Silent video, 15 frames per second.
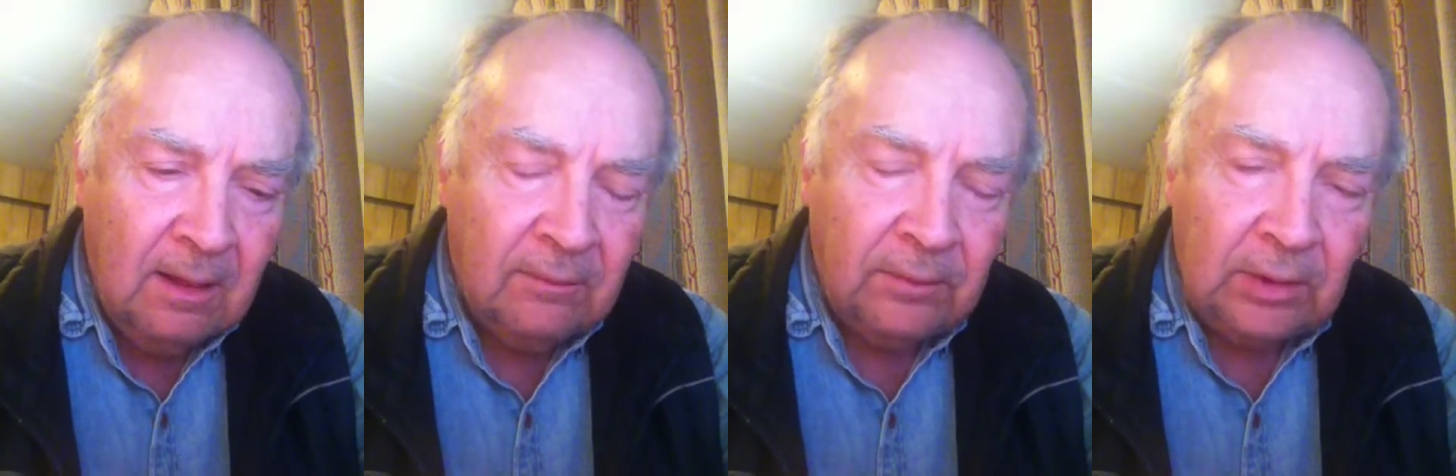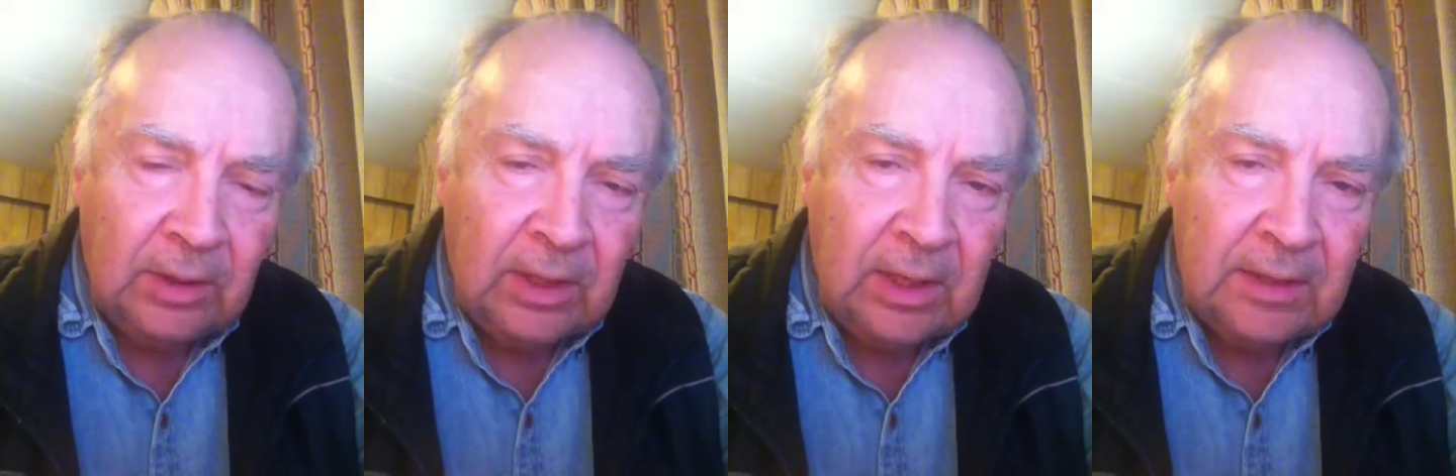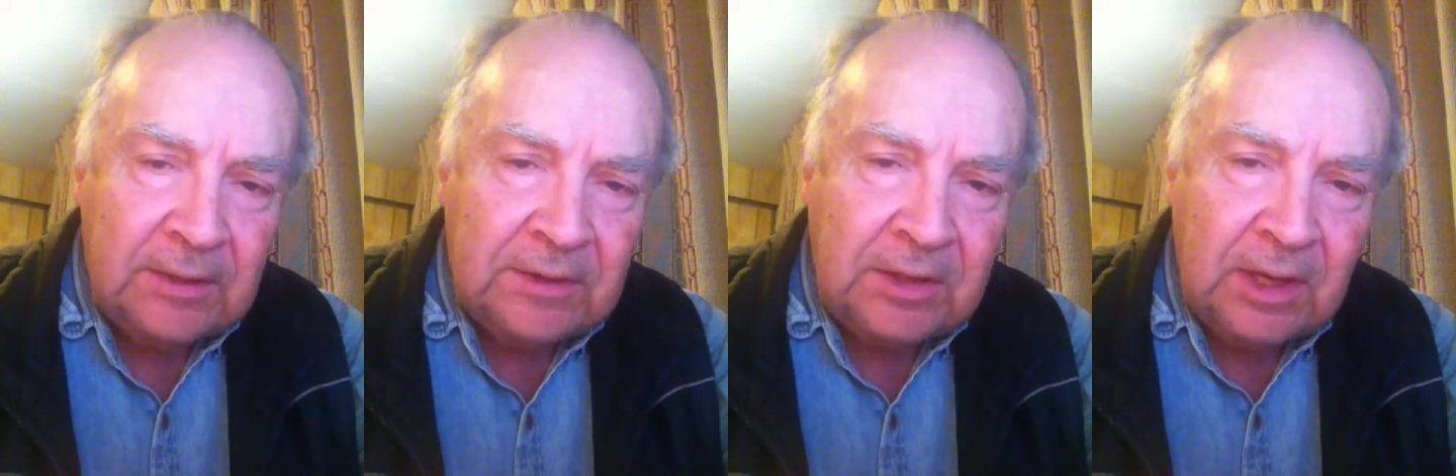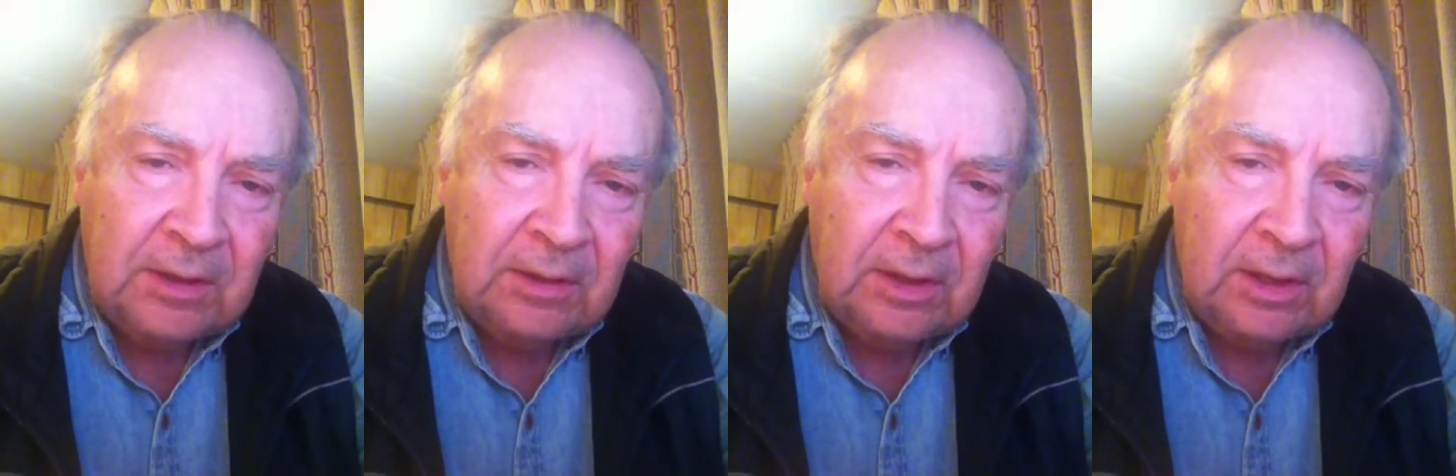For God
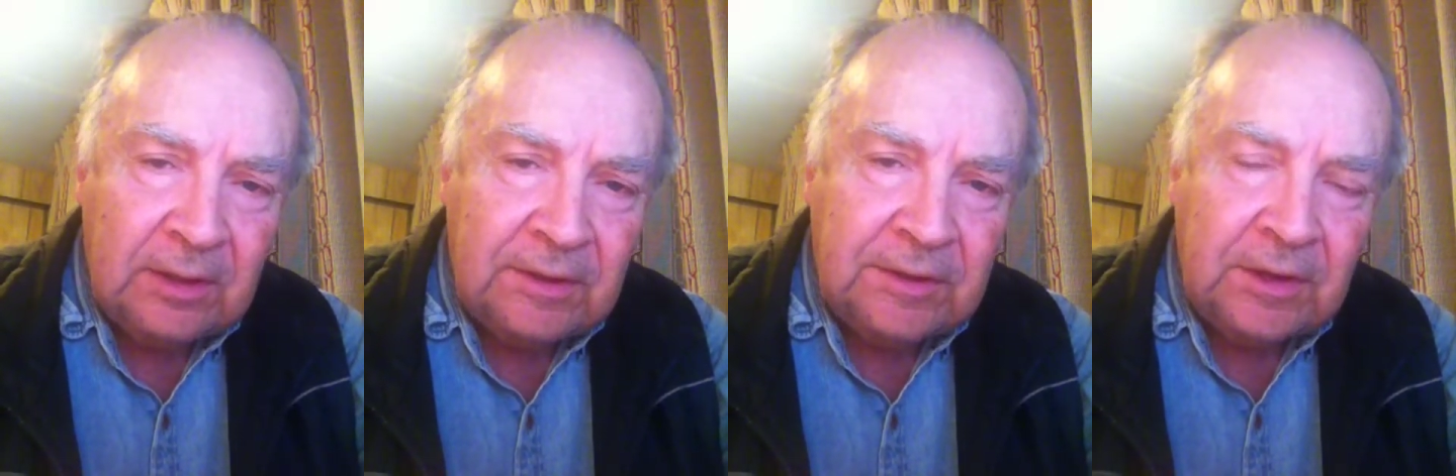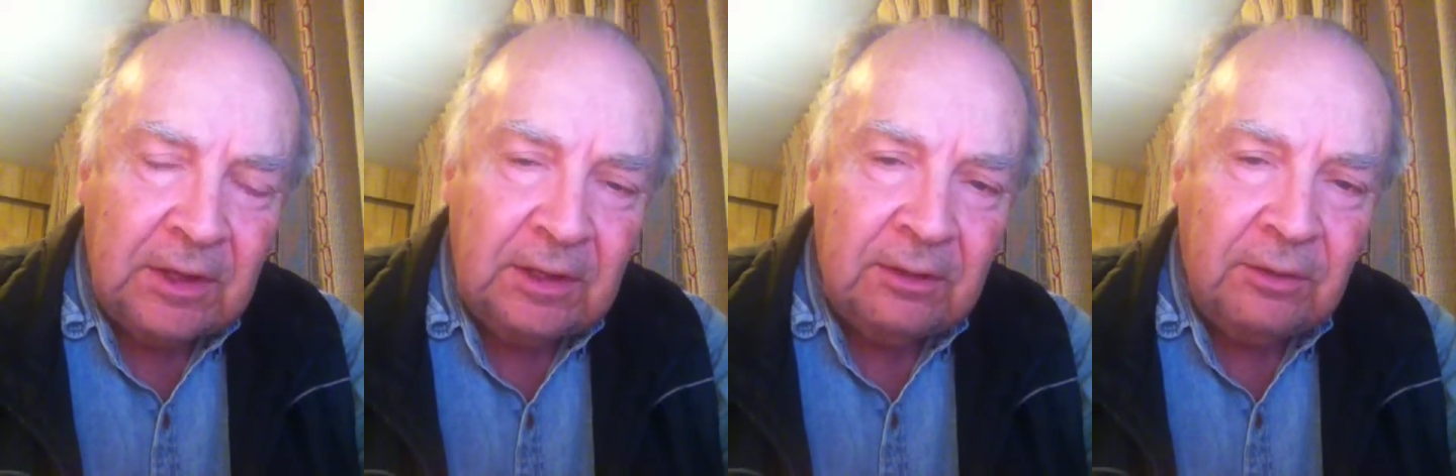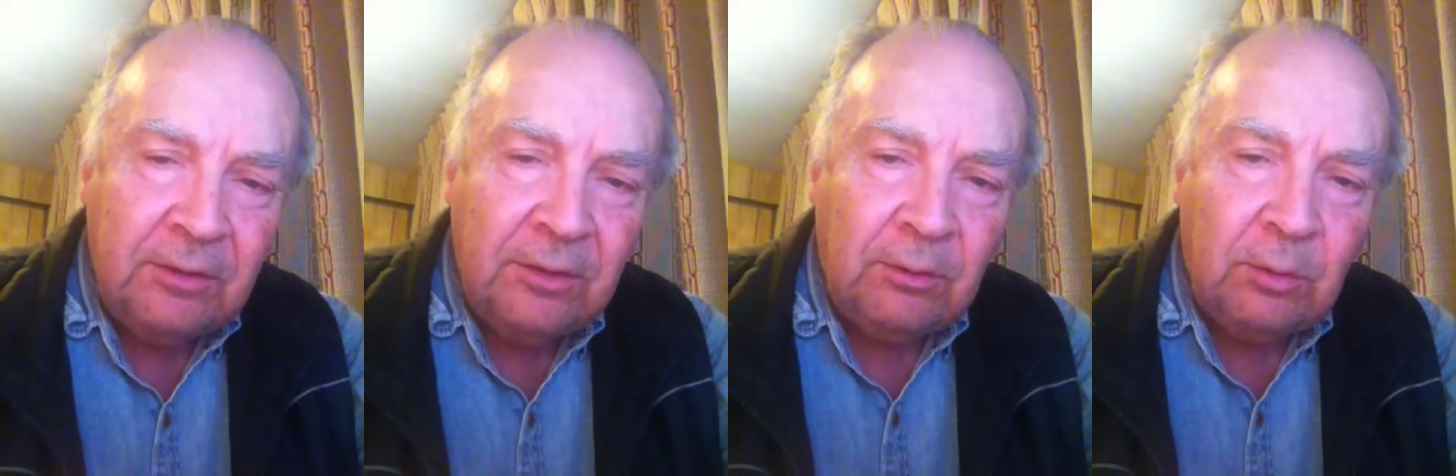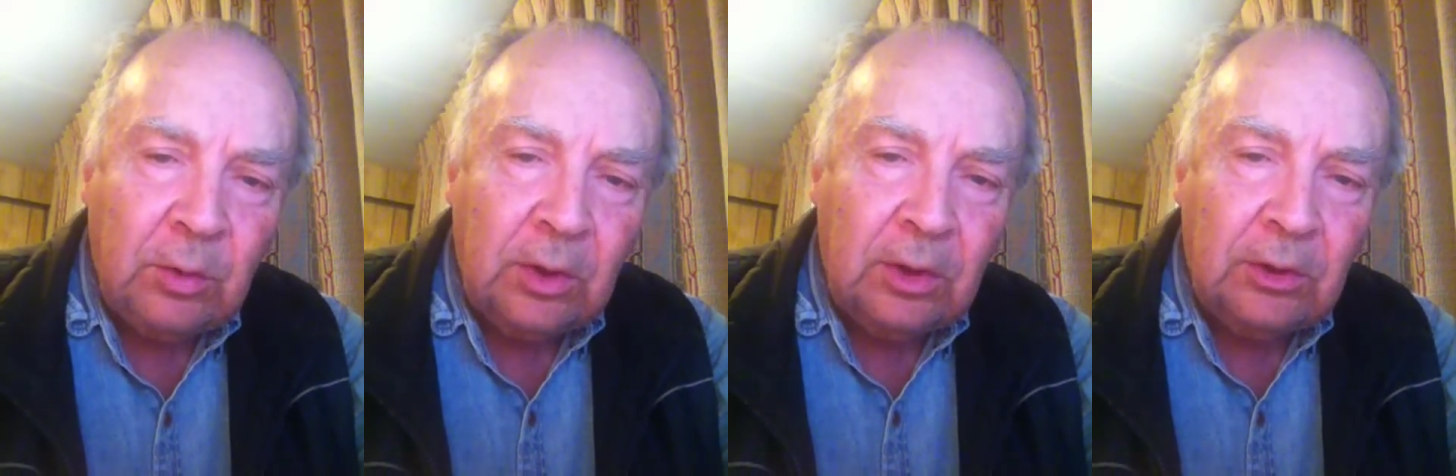sent not His Son into the
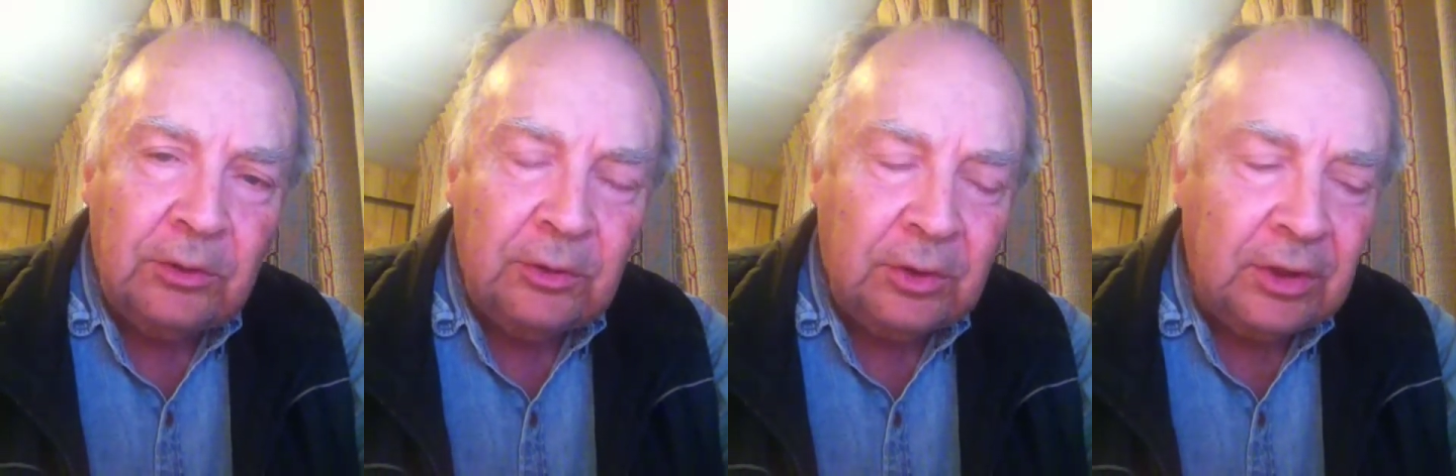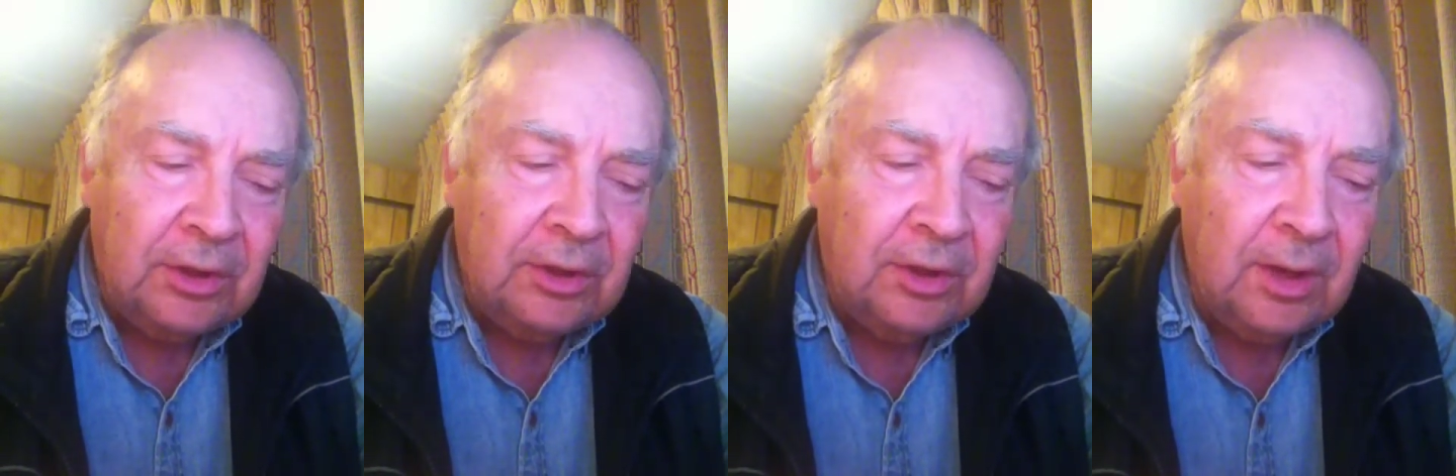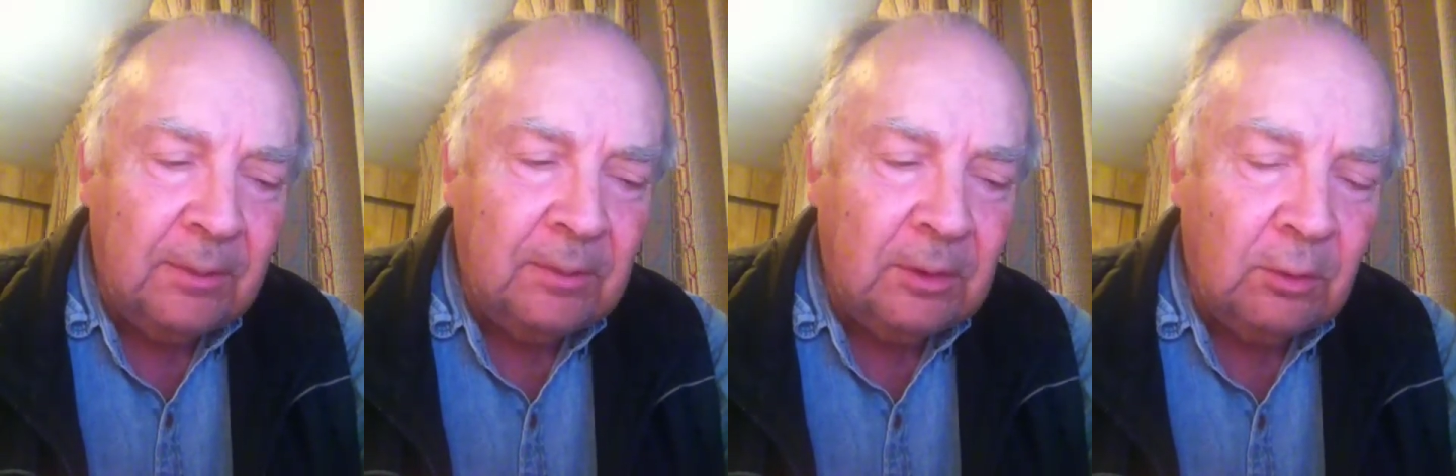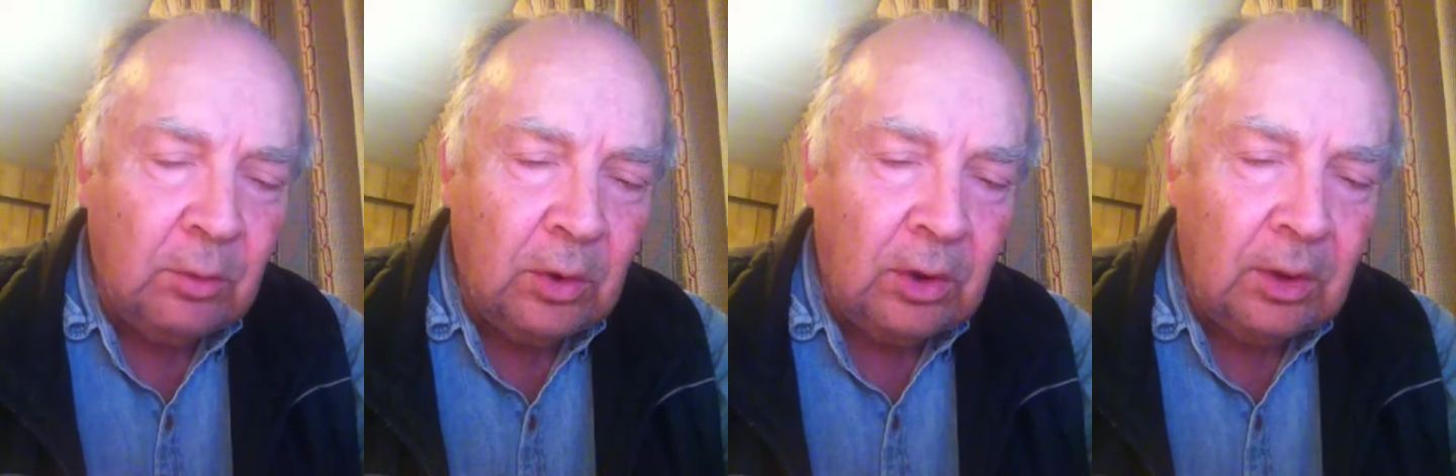world to condemn the
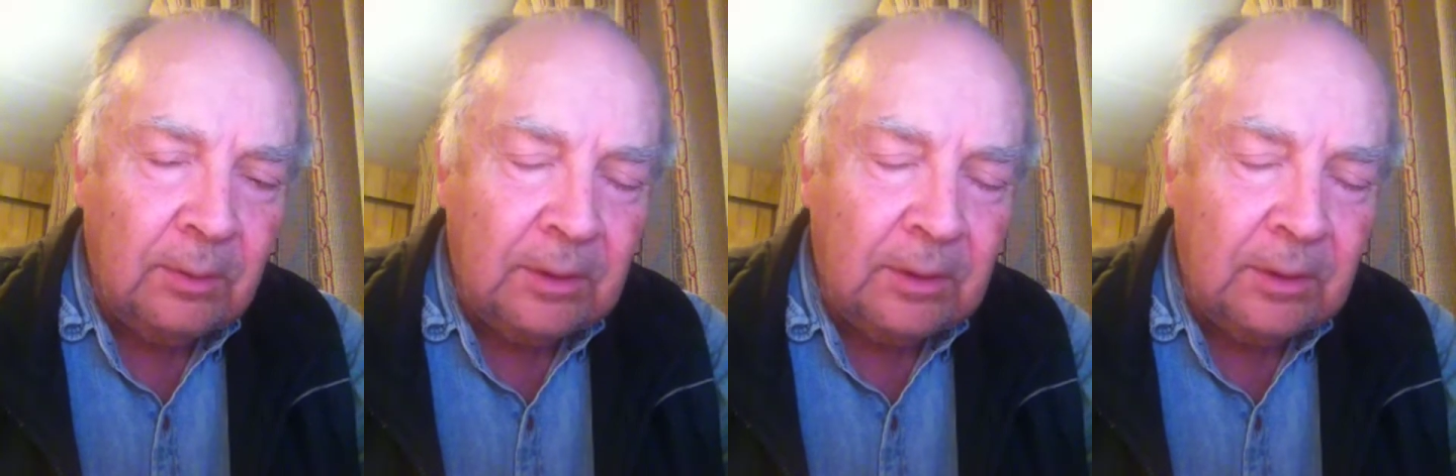world,